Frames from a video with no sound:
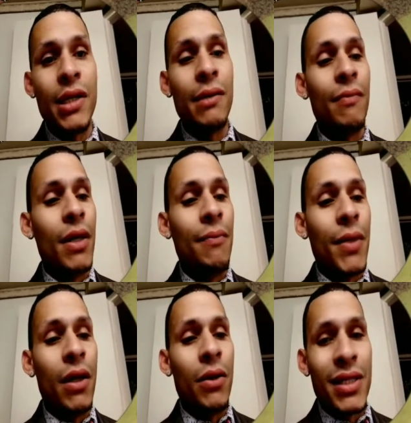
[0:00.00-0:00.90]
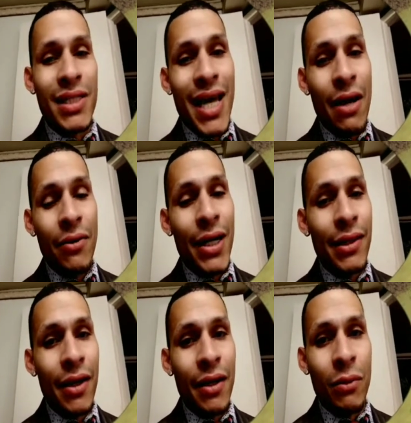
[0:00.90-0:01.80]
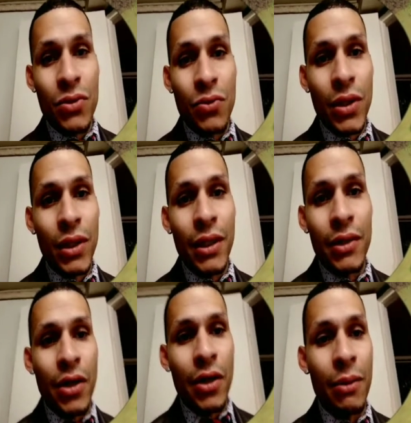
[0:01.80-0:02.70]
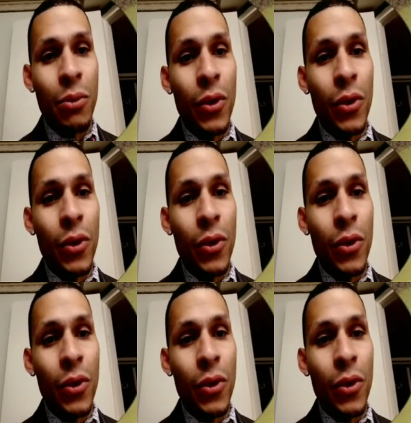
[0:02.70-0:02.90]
because that right there was really the turning point.